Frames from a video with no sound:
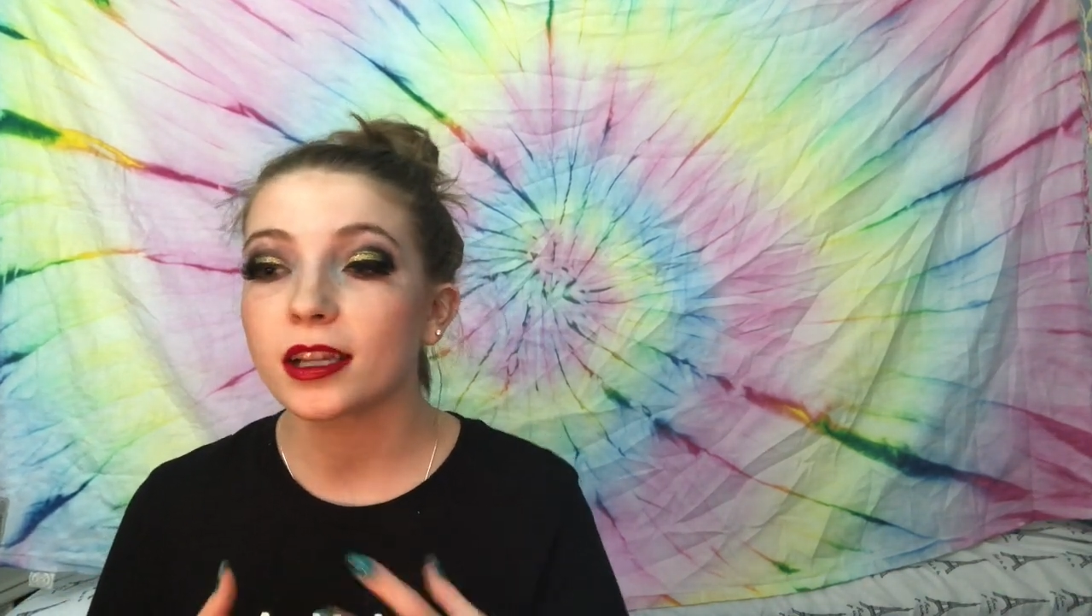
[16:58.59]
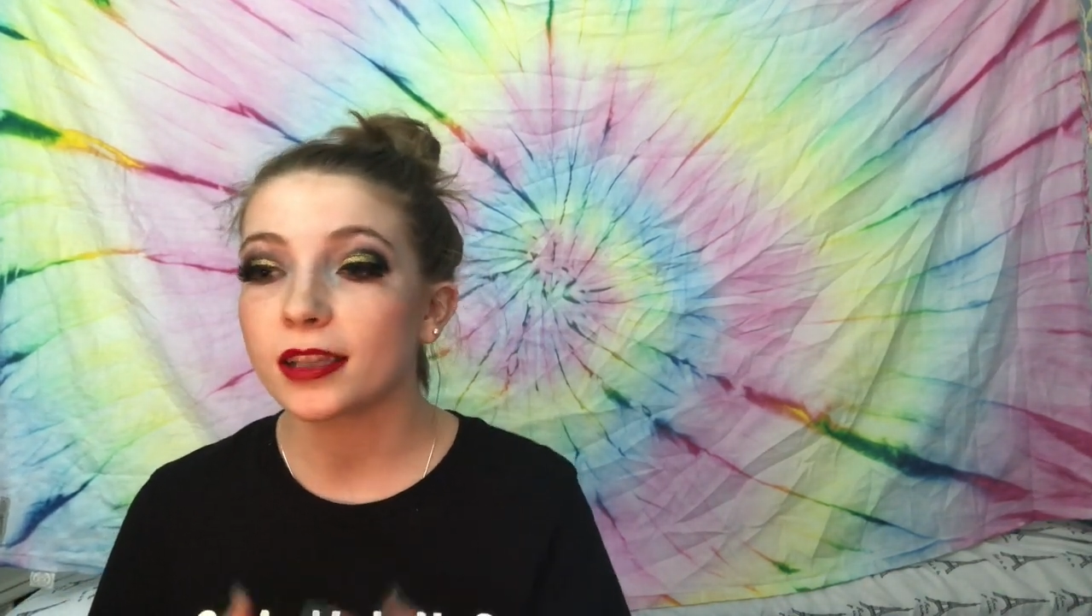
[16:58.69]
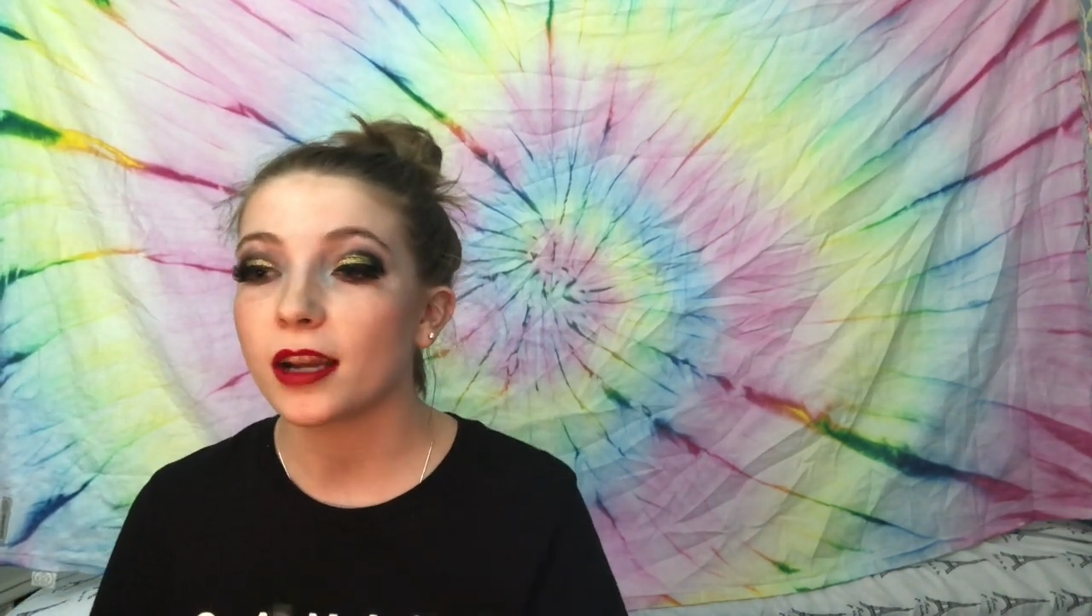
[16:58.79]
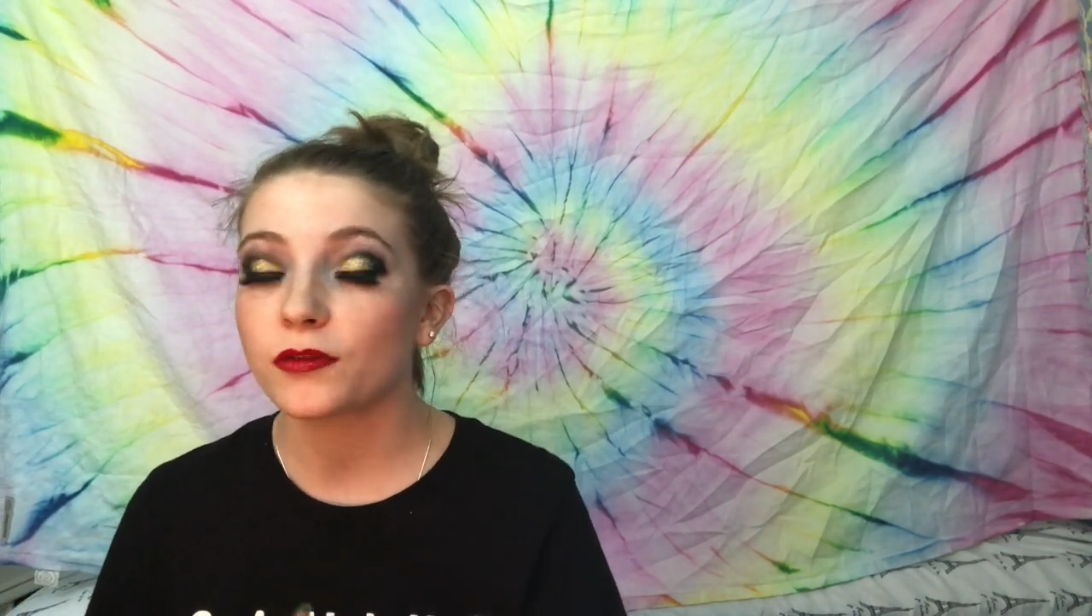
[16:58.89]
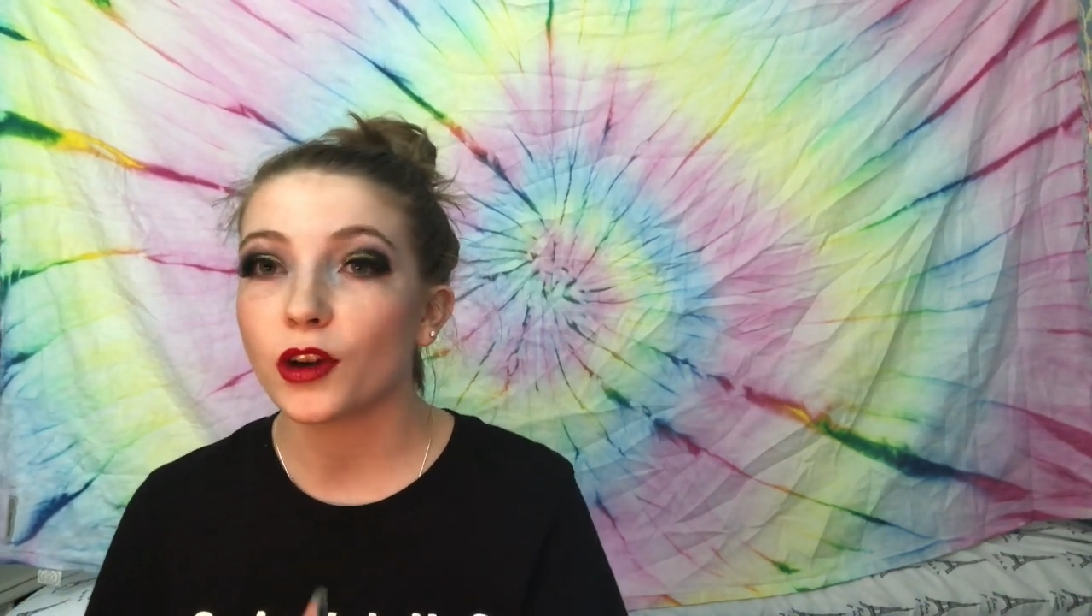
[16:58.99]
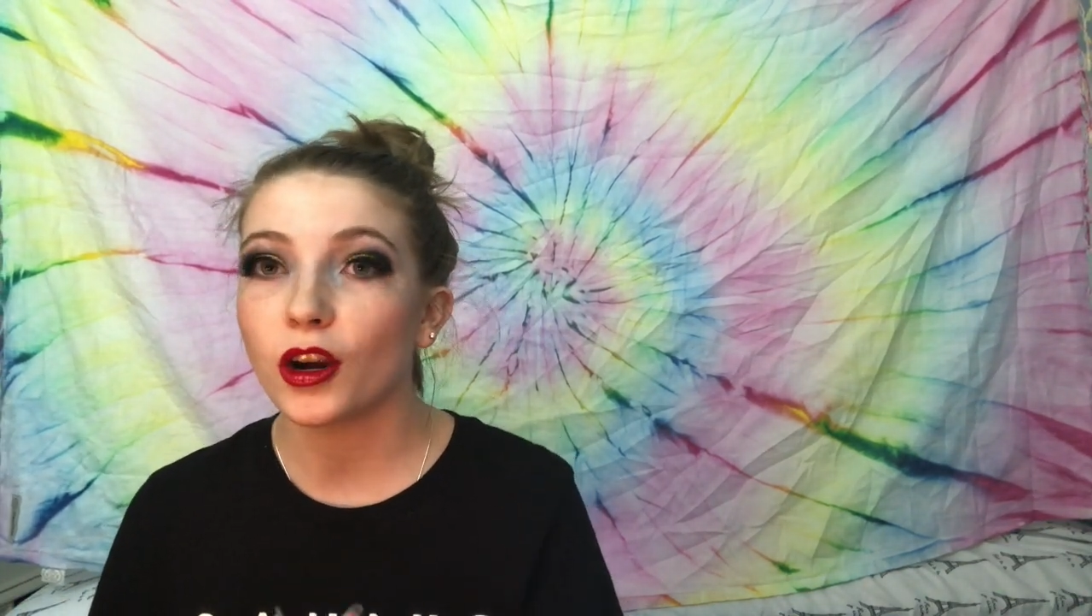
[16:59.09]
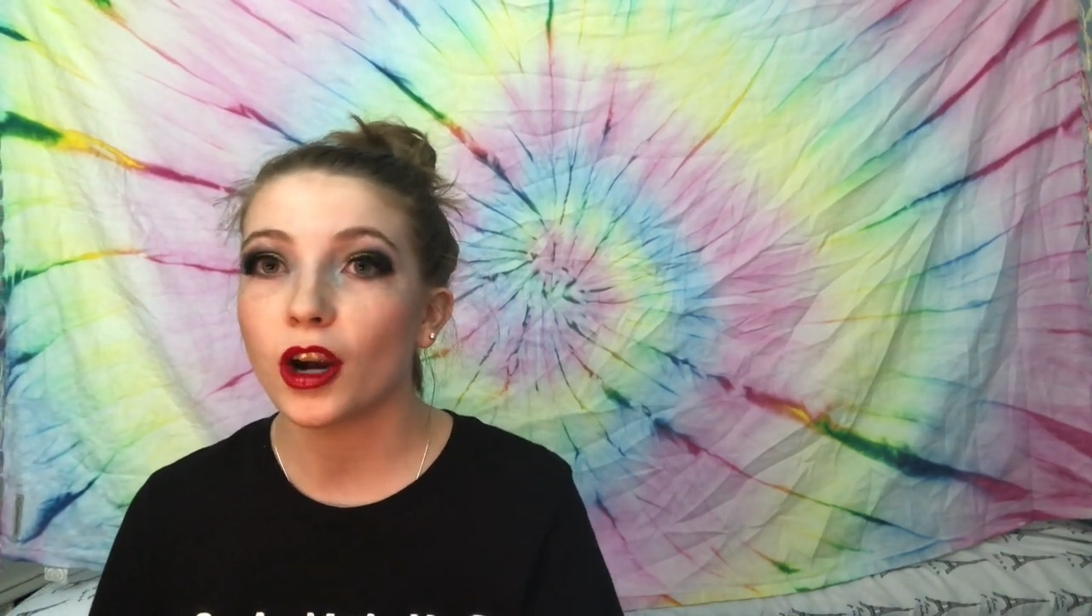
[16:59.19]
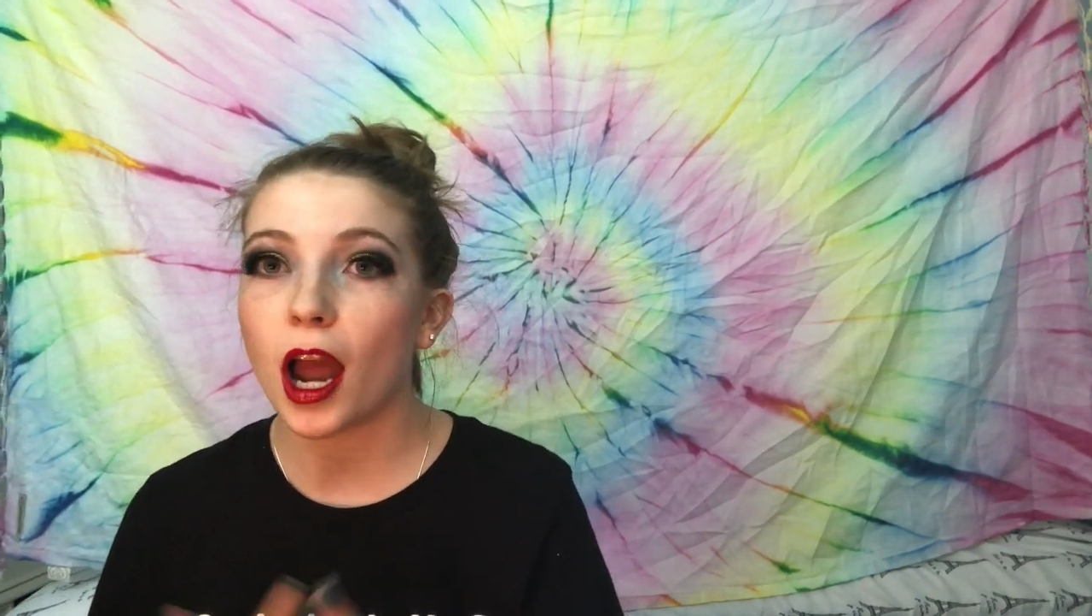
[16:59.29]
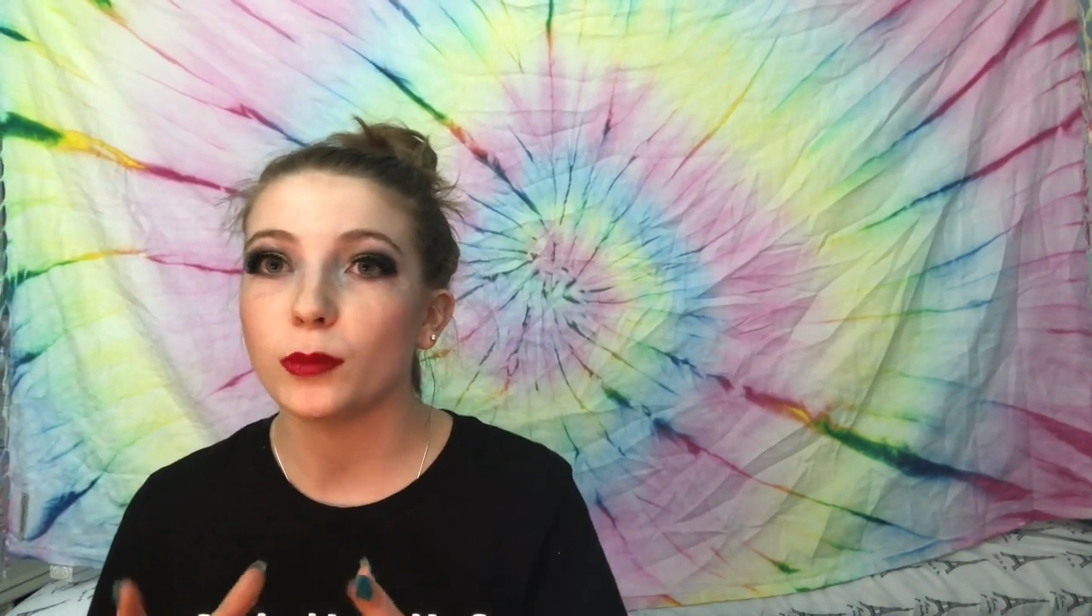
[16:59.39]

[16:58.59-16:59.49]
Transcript: excited for her.